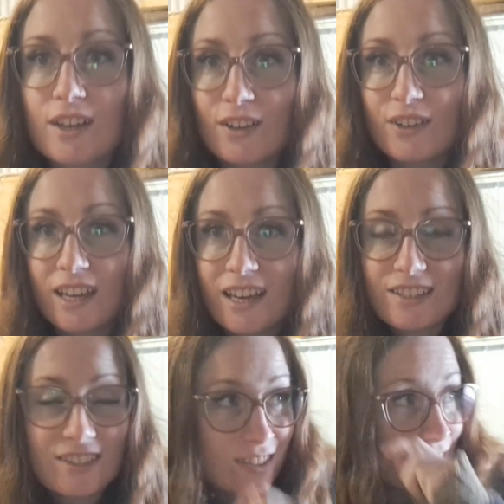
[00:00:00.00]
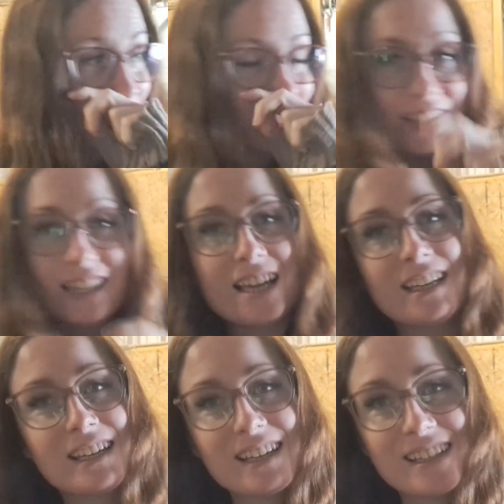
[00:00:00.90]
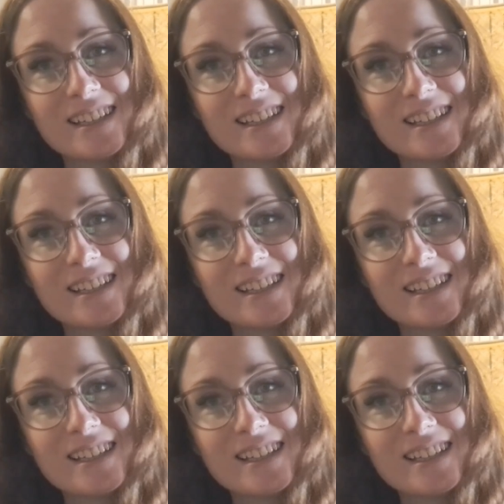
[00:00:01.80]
Okay, so the lighting in